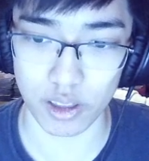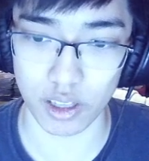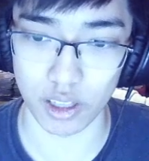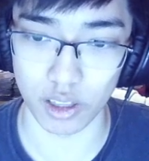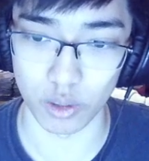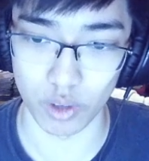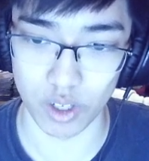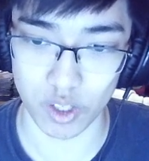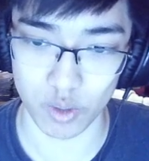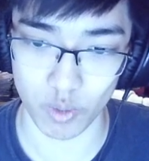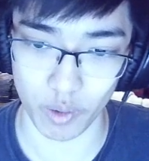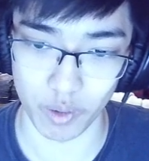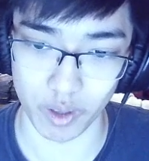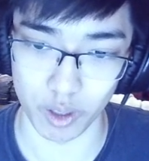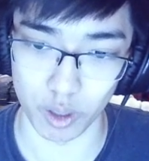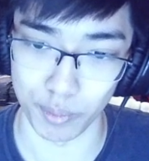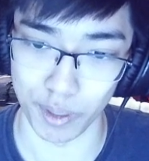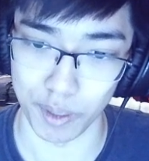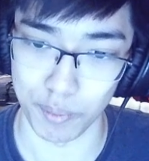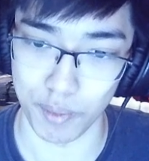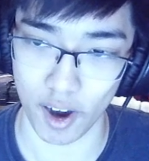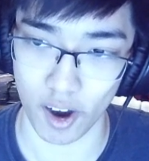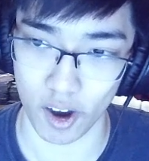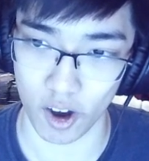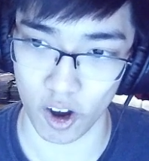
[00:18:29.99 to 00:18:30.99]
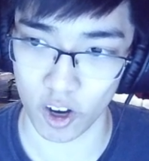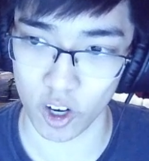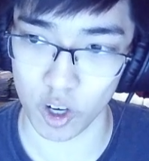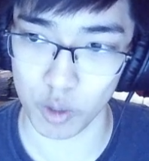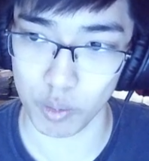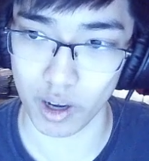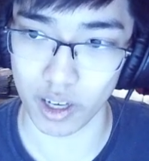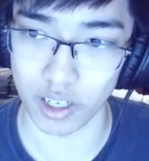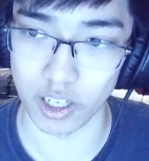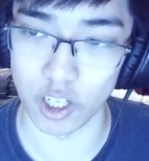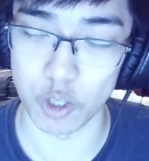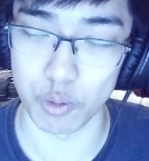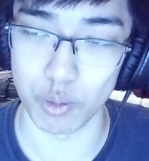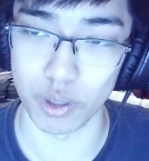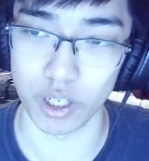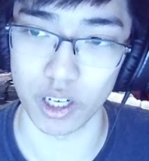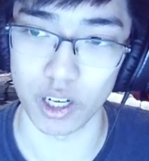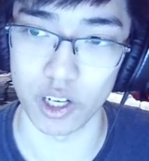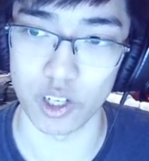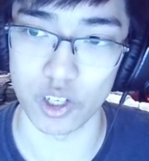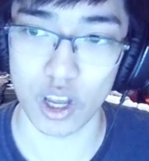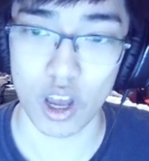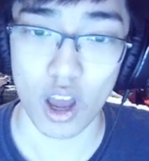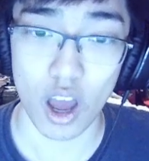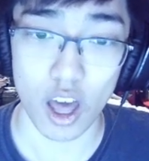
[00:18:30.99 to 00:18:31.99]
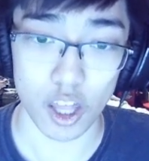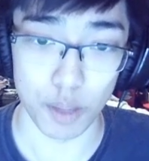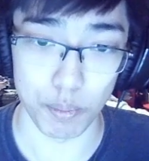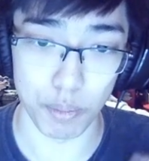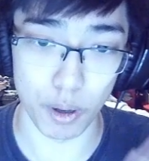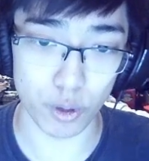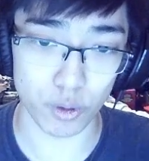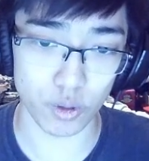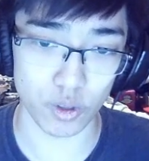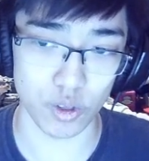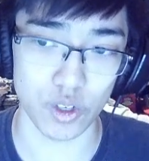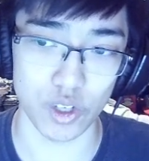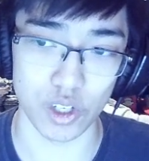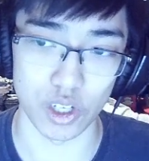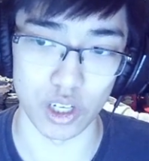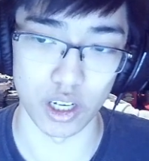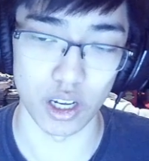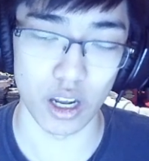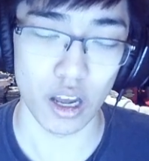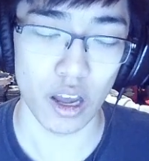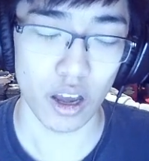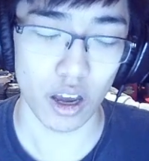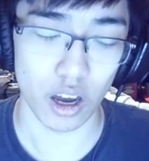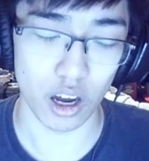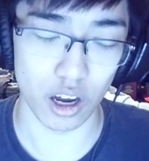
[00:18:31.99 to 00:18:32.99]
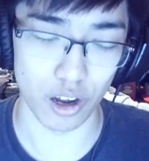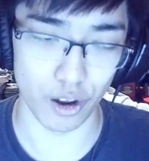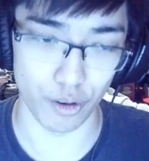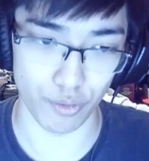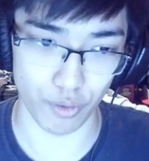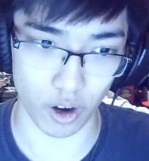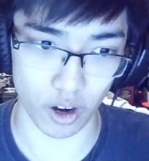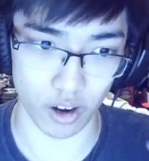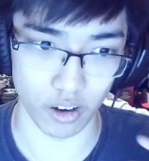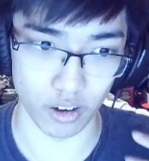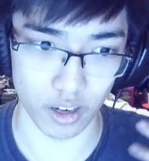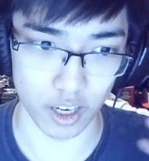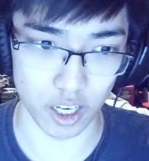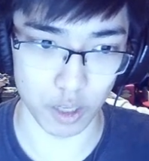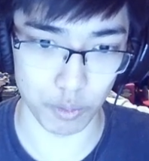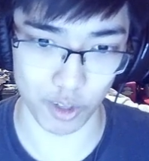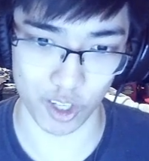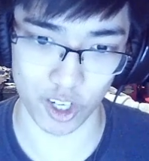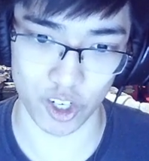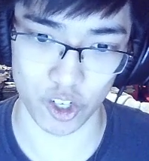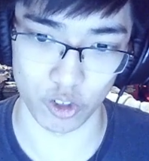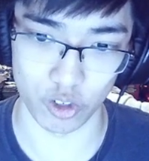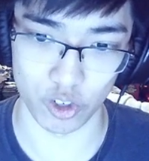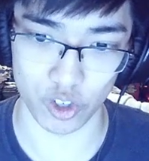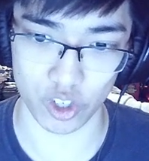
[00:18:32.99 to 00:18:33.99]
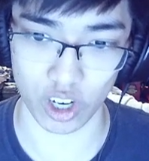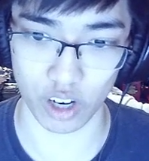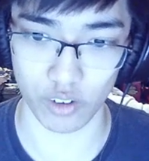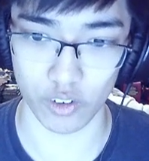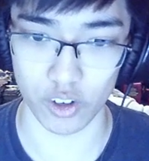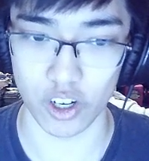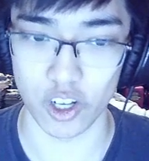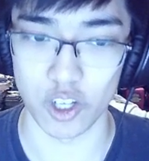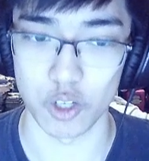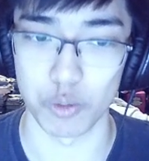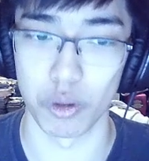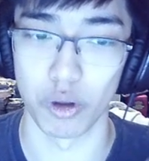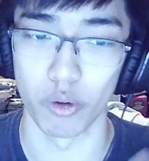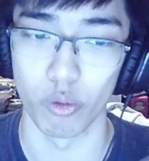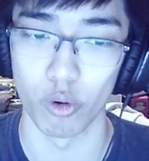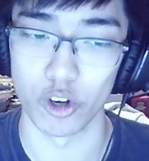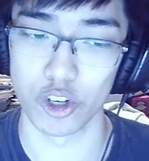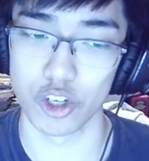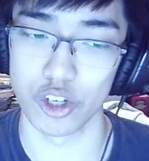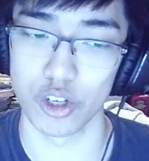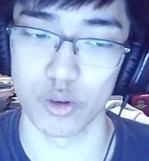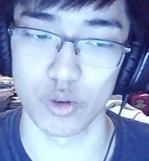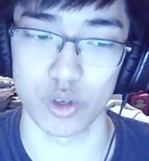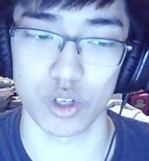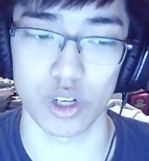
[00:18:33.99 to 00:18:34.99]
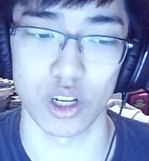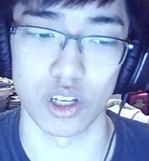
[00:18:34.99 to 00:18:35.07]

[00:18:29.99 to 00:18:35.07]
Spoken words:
And the reason why we don't play Mega Gargomon is because the potency of our hidden potential discovered has been reduced.